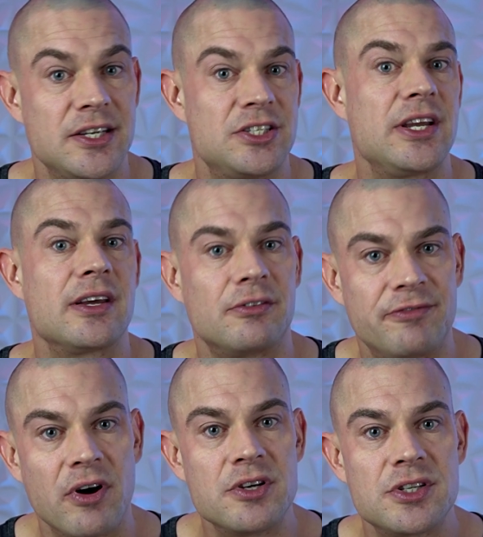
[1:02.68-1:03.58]
testicular
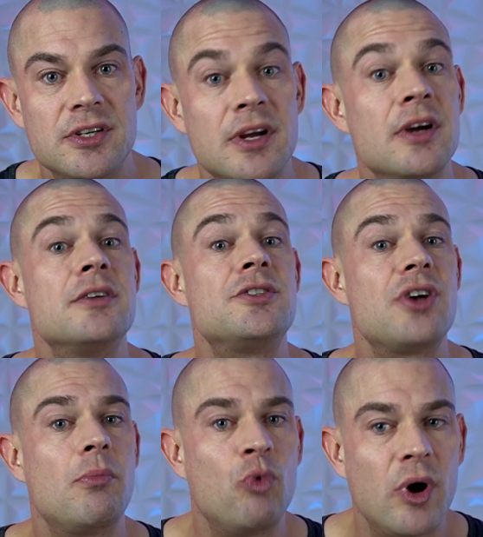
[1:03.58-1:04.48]
function
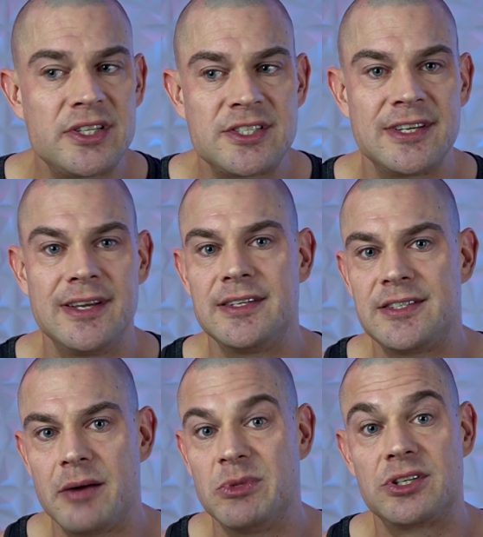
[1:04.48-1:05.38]
somewhat in the
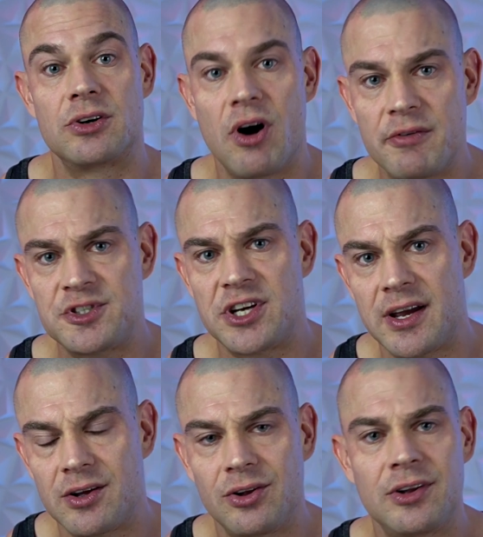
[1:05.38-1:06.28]
time that they're off
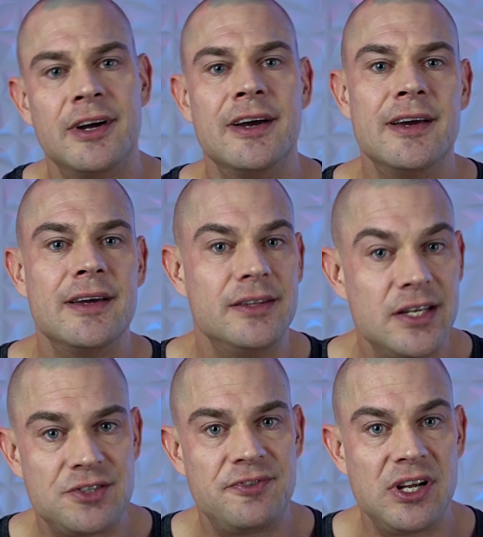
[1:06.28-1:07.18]
cycle.
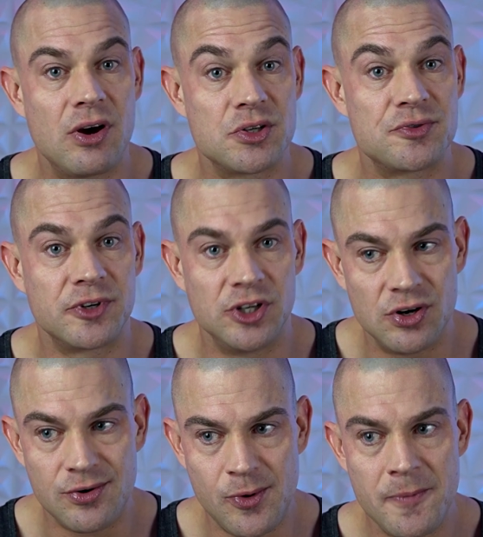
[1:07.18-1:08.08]
This video is for
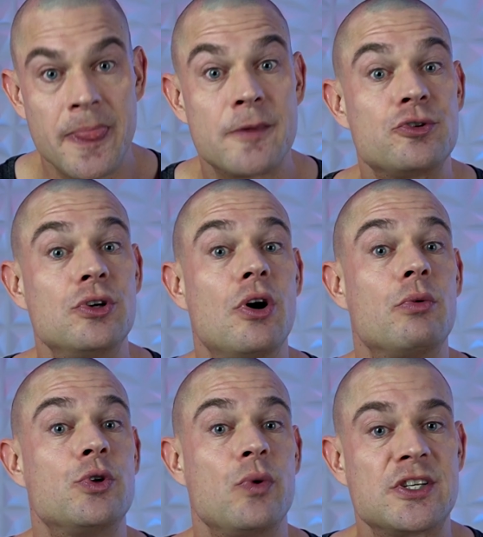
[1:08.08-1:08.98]
you, so you know
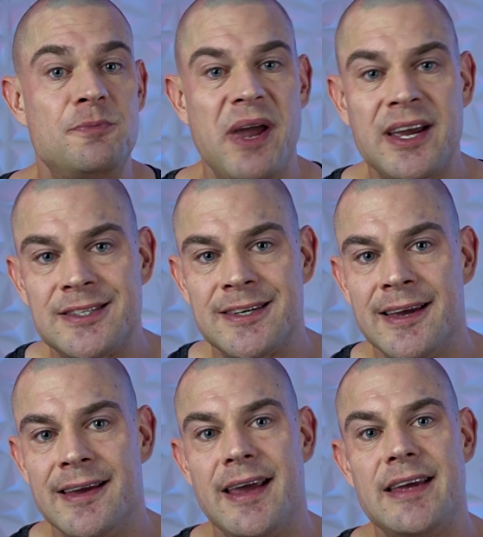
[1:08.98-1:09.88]
what to expect
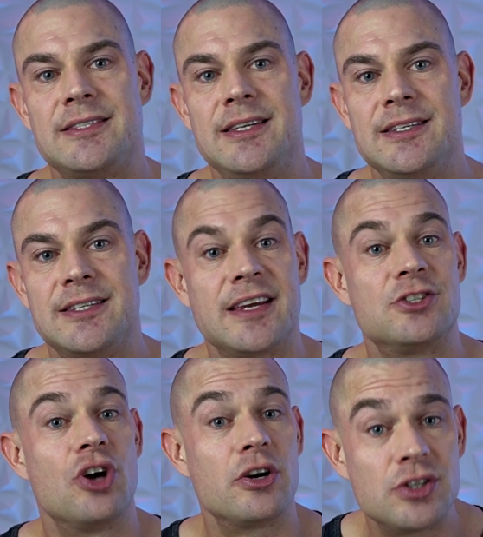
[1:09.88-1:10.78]
as these
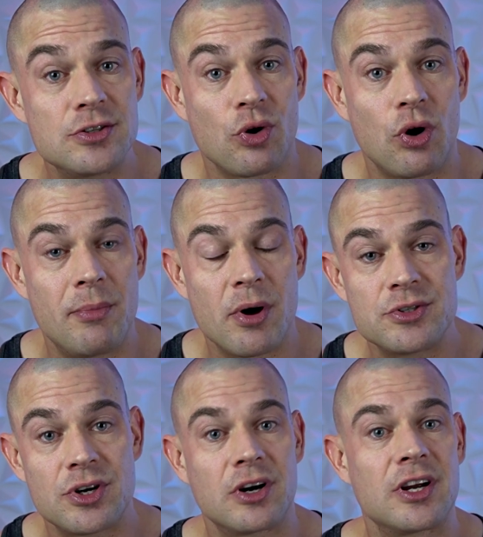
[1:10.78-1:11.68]
exogenous
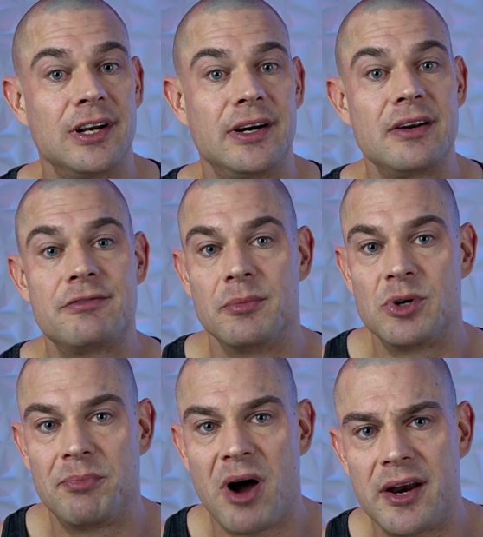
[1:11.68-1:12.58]
hormones are clearing from
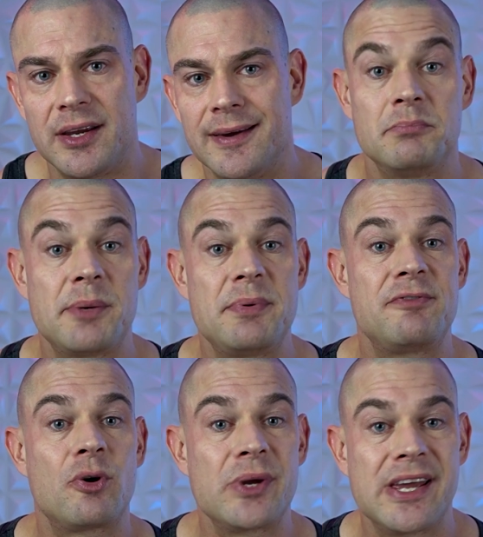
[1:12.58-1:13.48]
your body. But
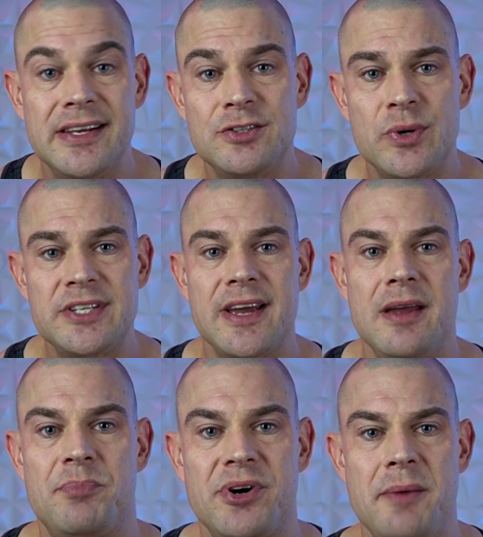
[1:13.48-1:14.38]
before we get into it,
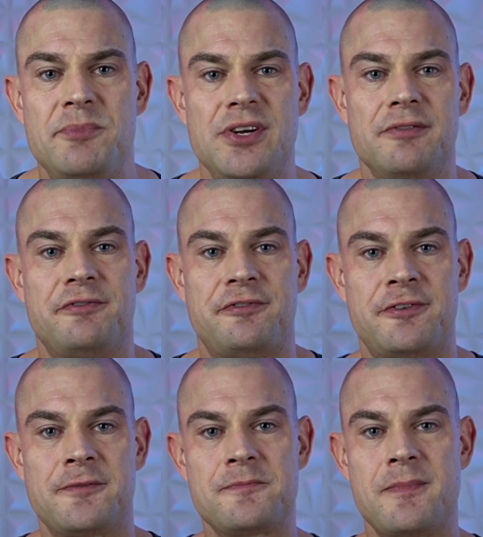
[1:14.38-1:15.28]
a
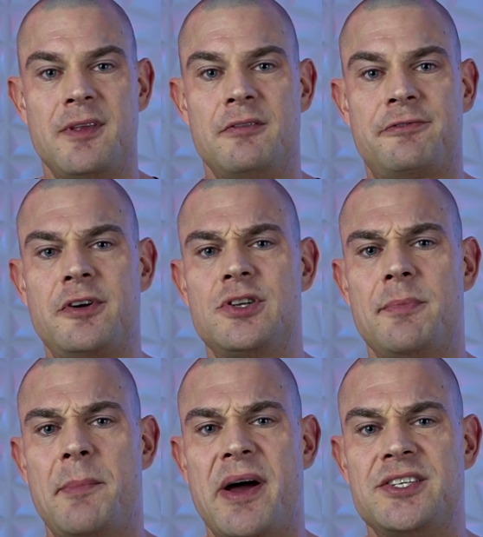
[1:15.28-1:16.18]
preemptive front
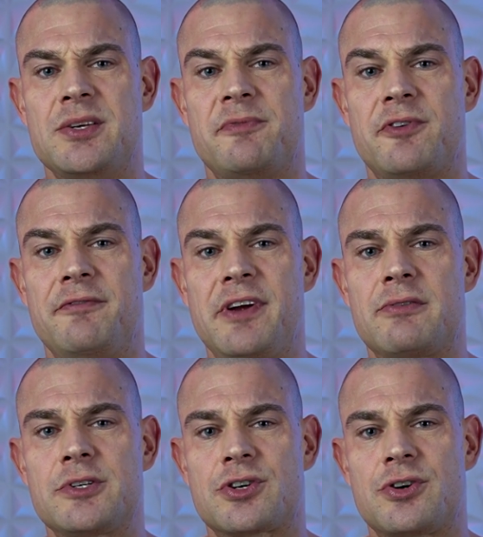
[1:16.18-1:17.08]
double bicep for the
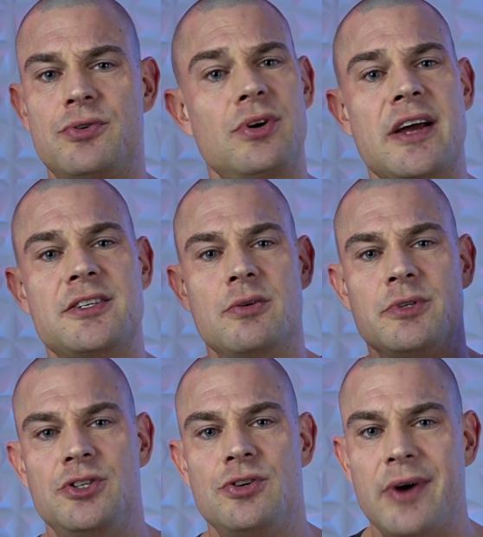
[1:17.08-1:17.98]
Vigorous crew. You guys know
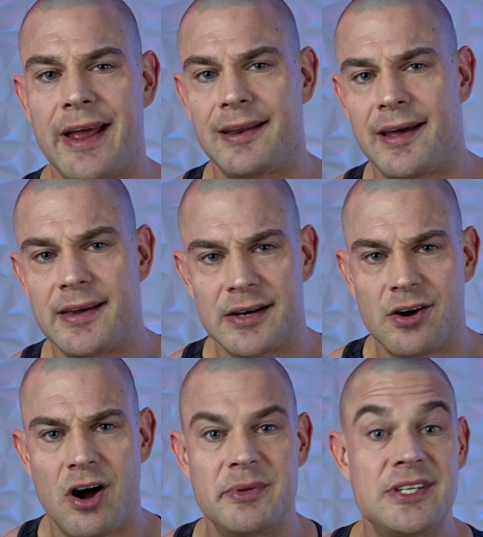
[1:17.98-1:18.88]
what to do. A like and a
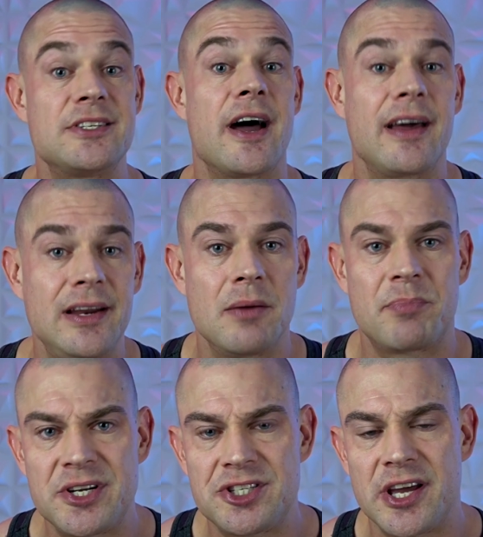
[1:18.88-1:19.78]
comment is highly
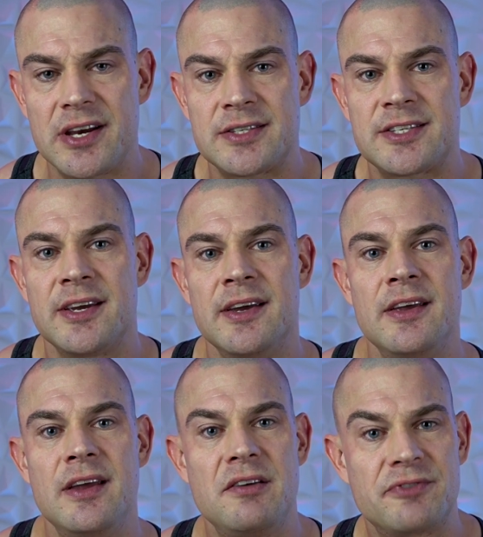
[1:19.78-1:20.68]
appreciated.
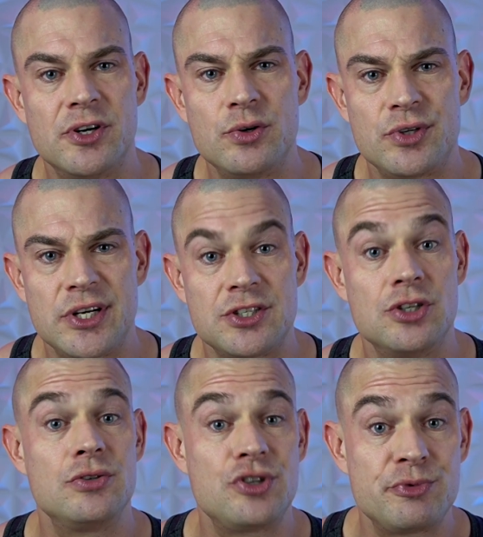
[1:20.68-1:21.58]
If you're new to this
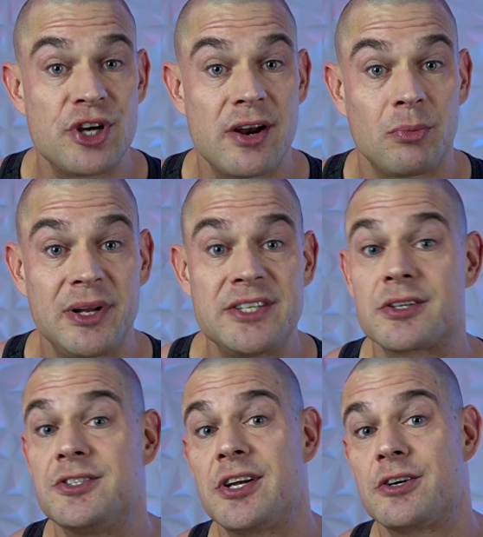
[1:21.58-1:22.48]
YouTube channel, please
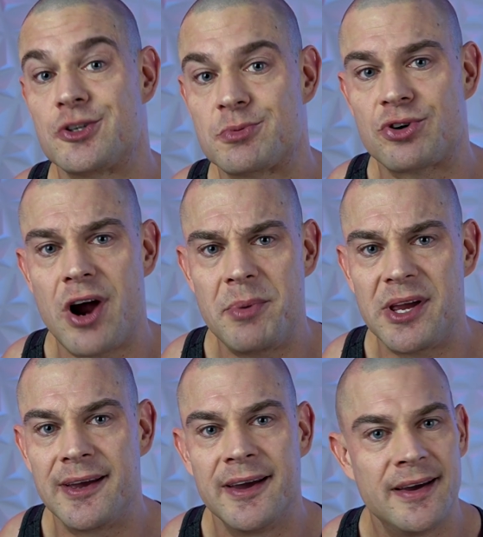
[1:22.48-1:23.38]
consider
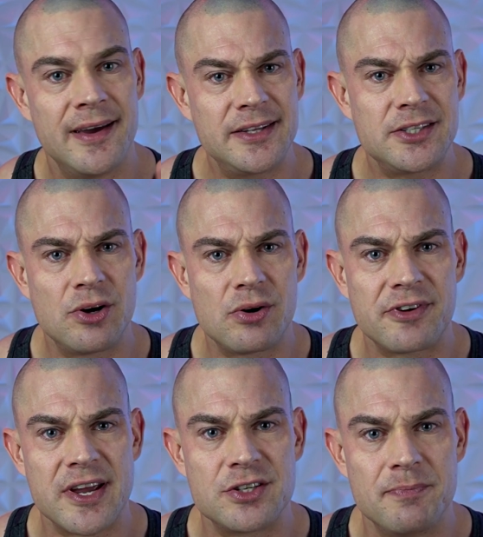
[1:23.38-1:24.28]
subscribing, hit the
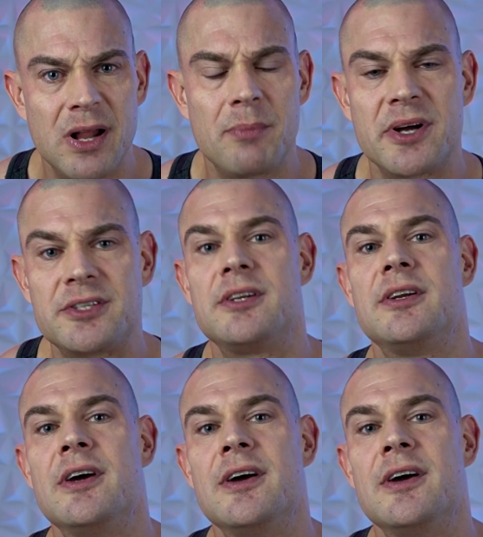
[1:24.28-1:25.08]
notification bell button